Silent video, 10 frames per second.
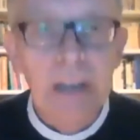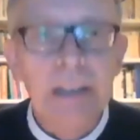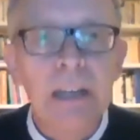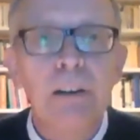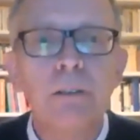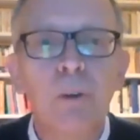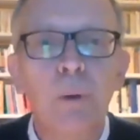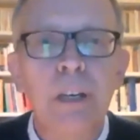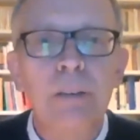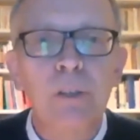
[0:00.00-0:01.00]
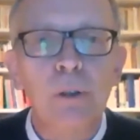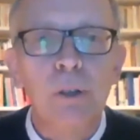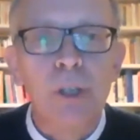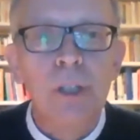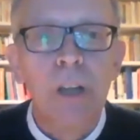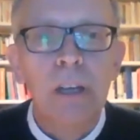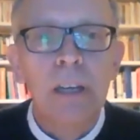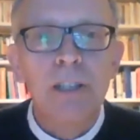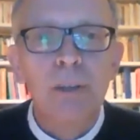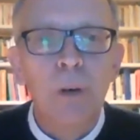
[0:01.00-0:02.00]
And our own Queen, of course,
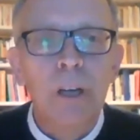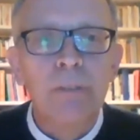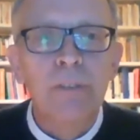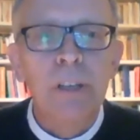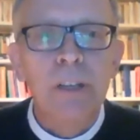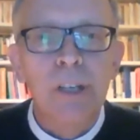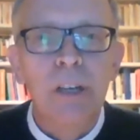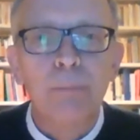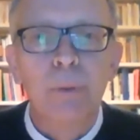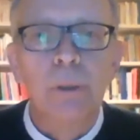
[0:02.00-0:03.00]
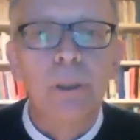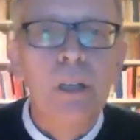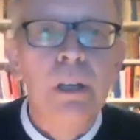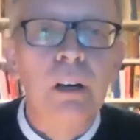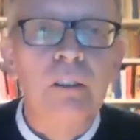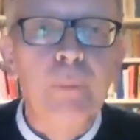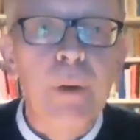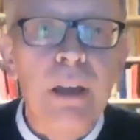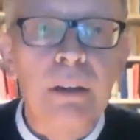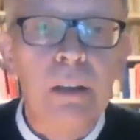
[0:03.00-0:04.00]
is a wonderful example of
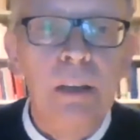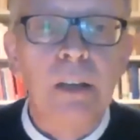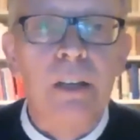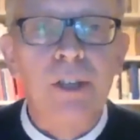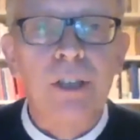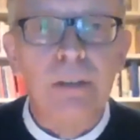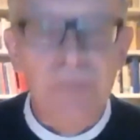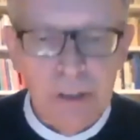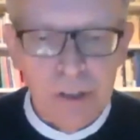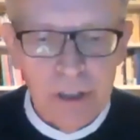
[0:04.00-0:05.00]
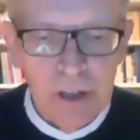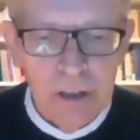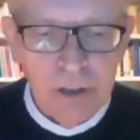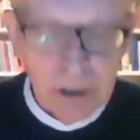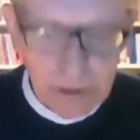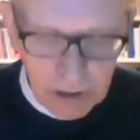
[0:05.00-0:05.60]
being a servant to